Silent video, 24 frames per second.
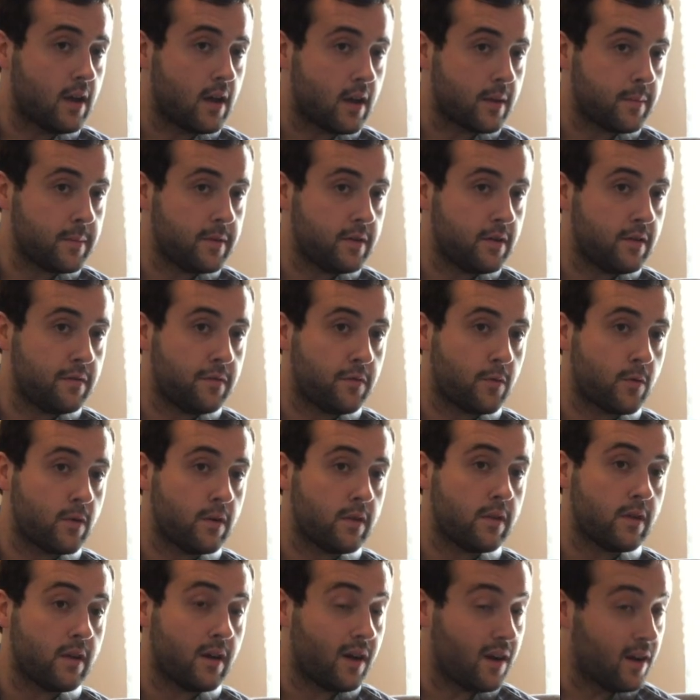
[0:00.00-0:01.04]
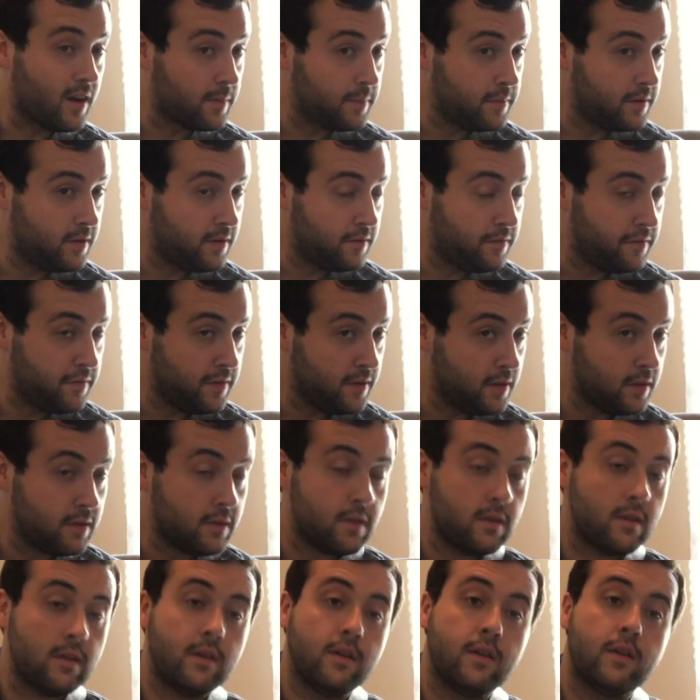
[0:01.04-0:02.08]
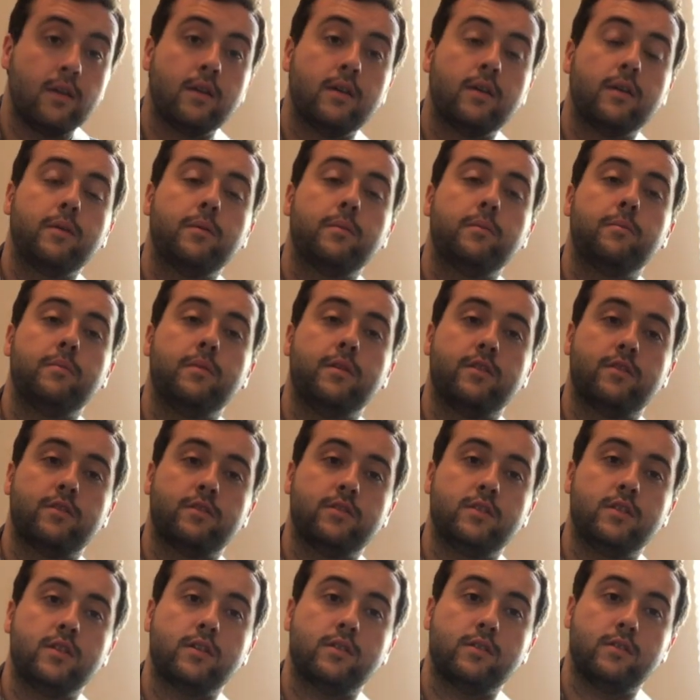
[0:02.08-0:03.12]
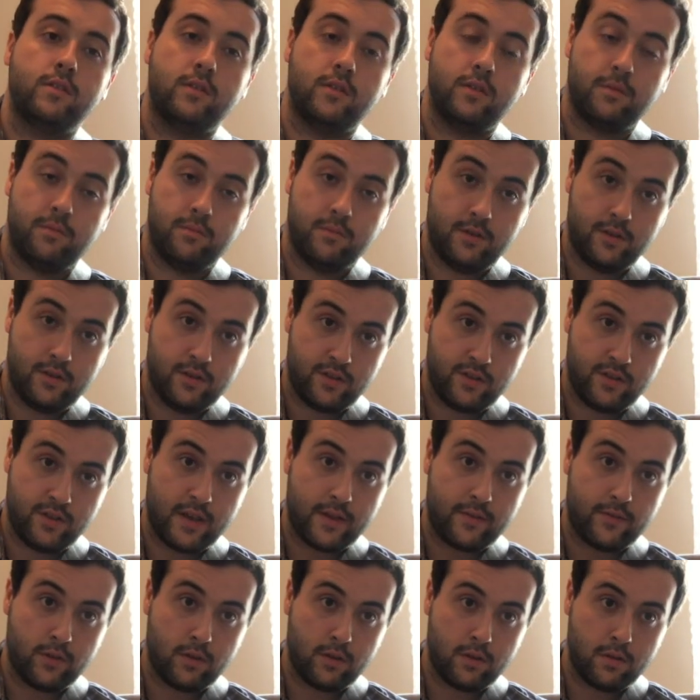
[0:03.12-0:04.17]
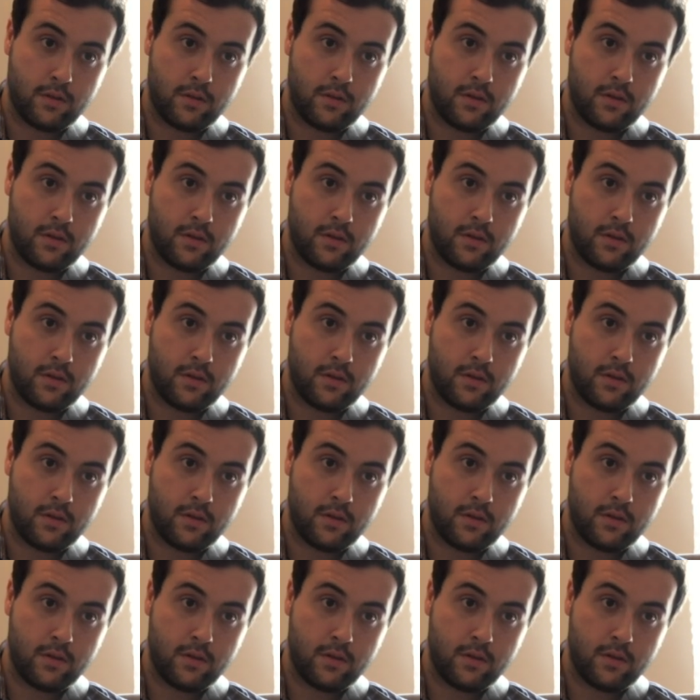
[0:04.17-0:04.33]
augmented fourth, augmented fifth, major sixth, major seventh.